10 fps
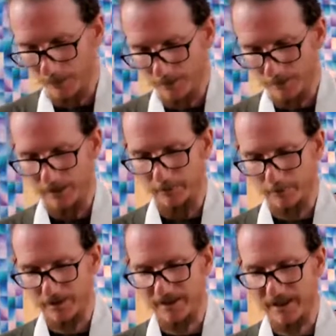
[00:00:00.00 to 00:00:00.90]
So yeah,
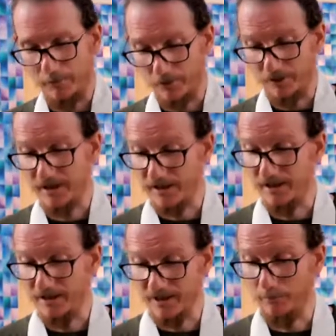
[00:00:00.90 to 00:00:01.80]
we could say
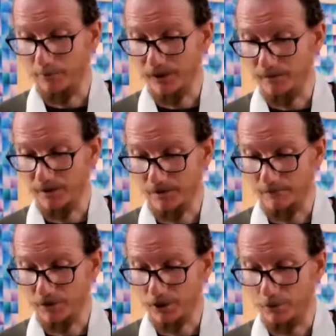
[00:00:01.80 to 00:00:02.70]
Amoghasiddhi is the embodiment
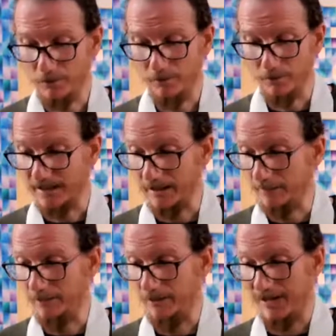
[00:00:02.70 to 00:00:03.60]
of total
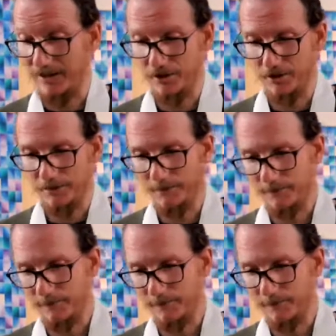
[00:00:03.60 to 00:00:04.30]
skillful action.